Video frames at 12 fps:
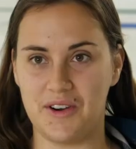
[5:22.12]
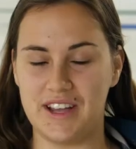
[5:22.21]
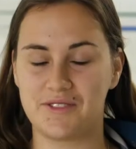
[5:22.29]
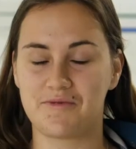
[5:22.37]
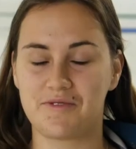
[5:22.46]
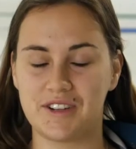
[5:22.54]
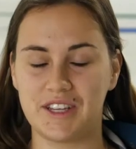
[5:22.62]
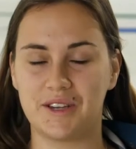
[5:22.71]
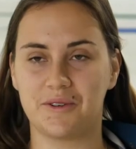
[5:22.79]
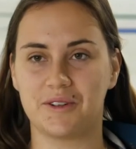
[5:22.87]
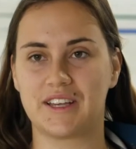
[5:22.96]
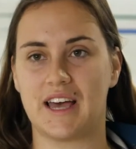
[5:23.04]
It's
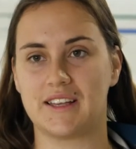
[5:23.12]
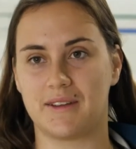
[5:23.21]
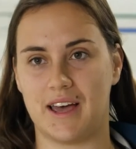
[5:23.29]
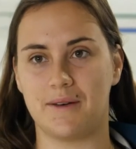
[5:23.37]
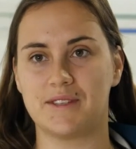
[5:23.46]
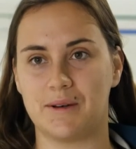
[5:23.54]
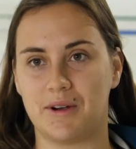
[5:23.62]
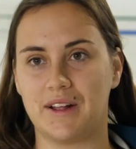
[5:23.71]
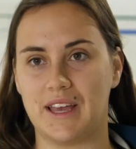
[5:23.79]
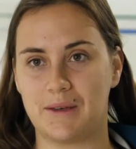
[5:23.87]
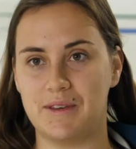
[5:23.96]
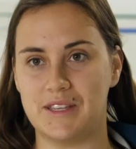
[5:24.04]
really cool to come
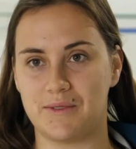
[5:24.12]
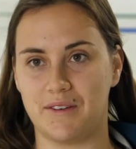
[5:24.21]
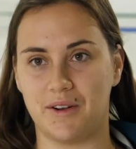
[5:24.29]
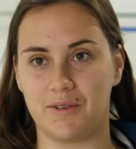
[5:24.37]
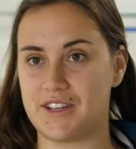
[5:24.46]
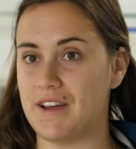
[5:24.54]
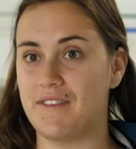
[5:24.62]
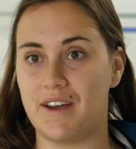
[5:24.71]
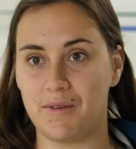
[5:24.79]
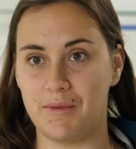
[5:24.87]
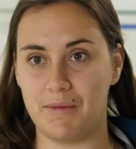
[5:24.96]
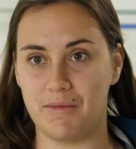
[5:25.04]
somewhere like Peace River, which I've
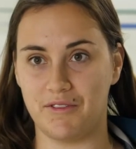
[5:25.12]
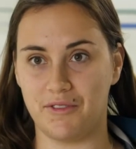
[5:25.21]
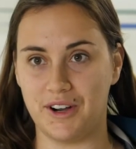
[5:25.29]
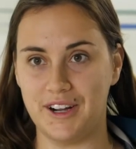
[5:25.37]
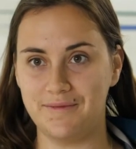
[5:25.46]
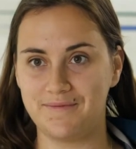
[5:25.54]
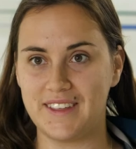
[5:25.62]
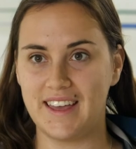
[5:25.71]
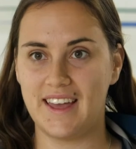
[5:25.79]
never been before.